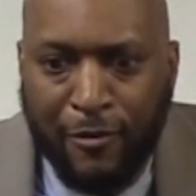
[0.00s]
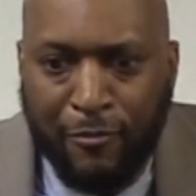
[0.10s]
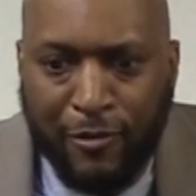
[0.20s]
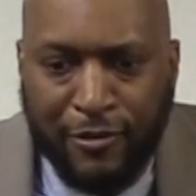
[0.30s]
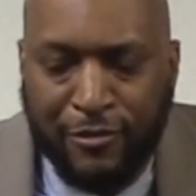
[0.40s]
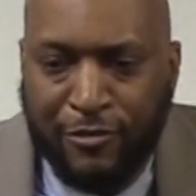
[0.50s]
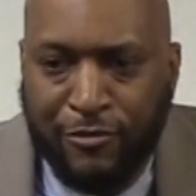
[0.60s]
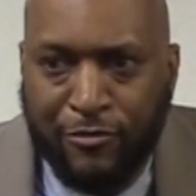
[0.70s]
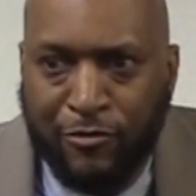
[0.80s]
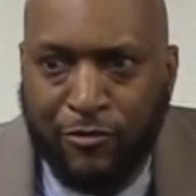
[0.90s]
was
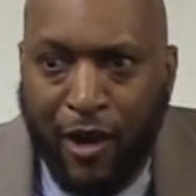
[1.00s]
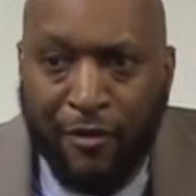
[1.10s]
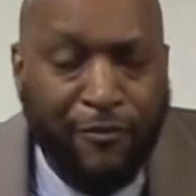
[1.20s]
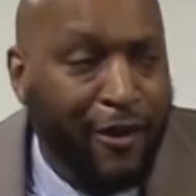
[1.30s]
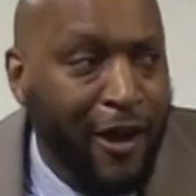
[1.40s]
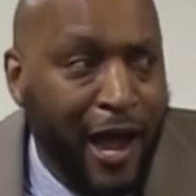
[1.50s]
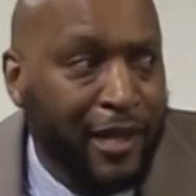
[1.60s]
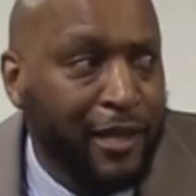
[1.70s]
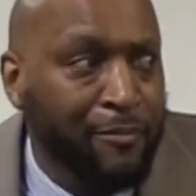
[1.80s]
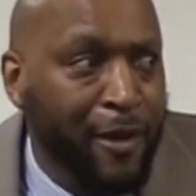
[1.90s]
trying to figure out
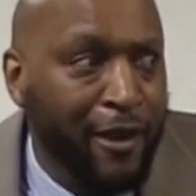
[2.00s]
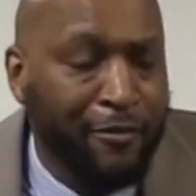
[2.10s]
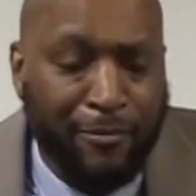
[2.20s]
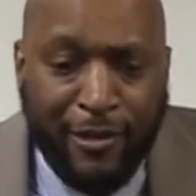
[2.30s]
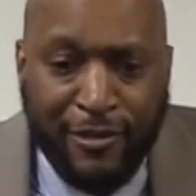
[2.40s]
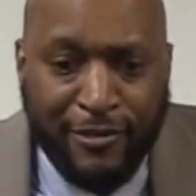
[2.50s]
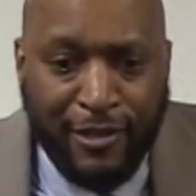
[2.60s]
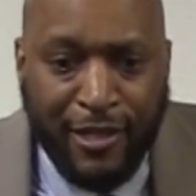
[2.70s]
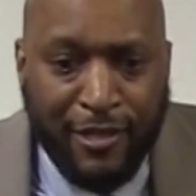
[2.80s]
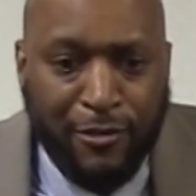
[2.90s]
how to get better because
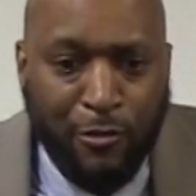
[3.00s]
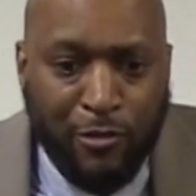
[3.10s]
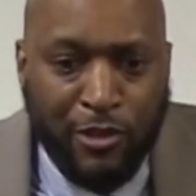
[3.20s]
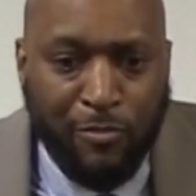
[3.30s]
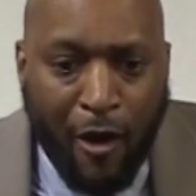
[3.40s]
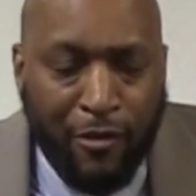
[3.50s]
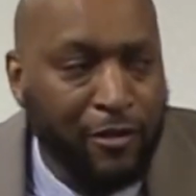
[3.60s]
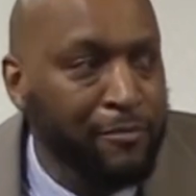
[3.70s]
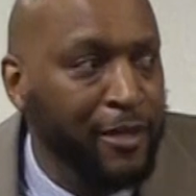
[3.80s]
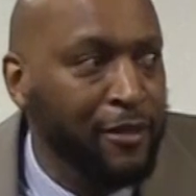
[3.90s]
the kids who were
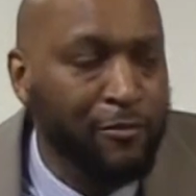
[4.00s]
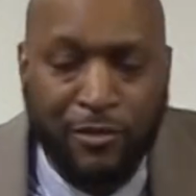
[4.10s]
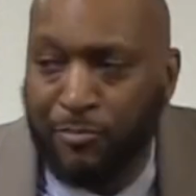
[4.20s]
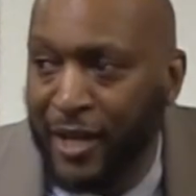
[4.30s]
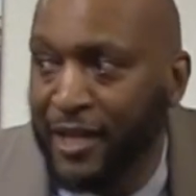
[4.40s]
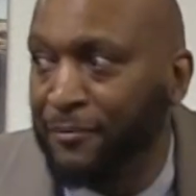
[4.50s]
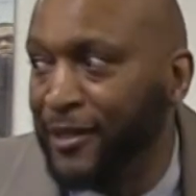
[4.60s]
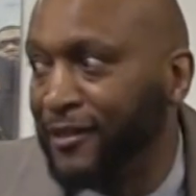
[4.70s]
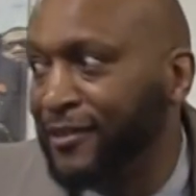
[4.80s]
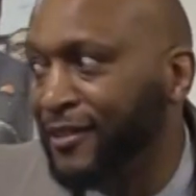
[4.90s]
smaller than me was beating
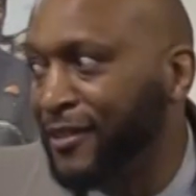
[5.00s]
me,